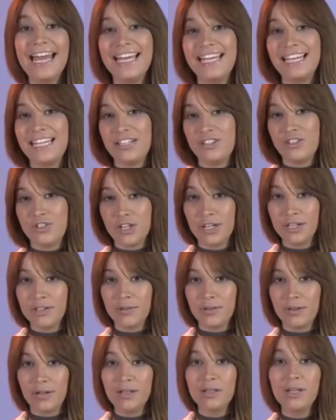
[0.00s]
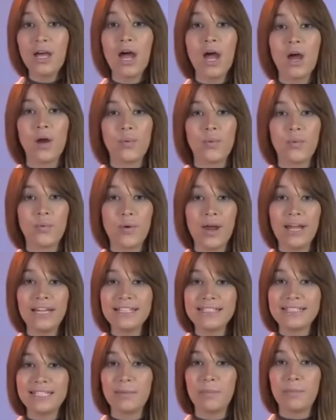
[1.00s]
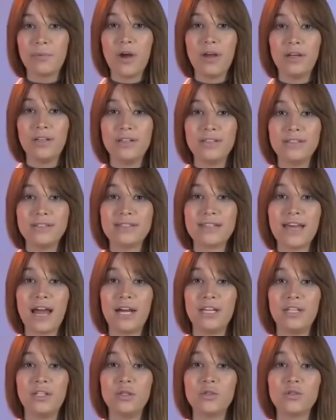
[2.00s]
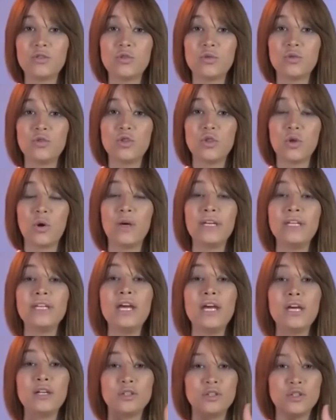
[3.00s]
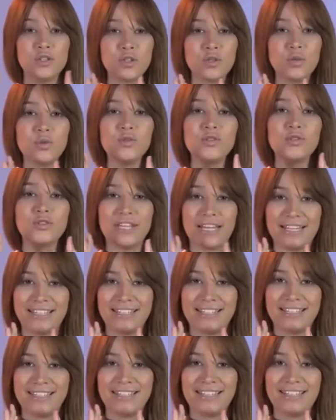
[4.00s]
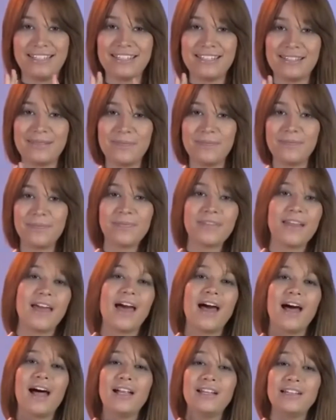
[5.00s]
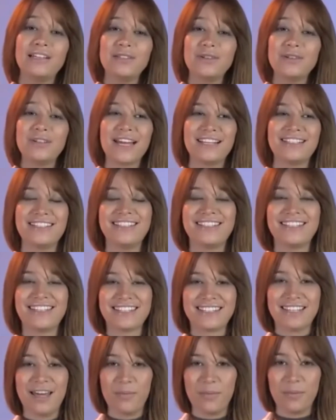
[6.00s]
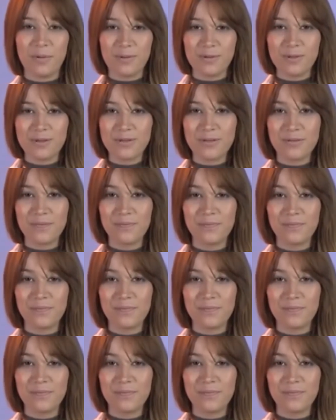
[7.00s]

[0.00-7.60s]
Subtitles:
In general, relative pronouns are used to join two sentences. Look at these examples.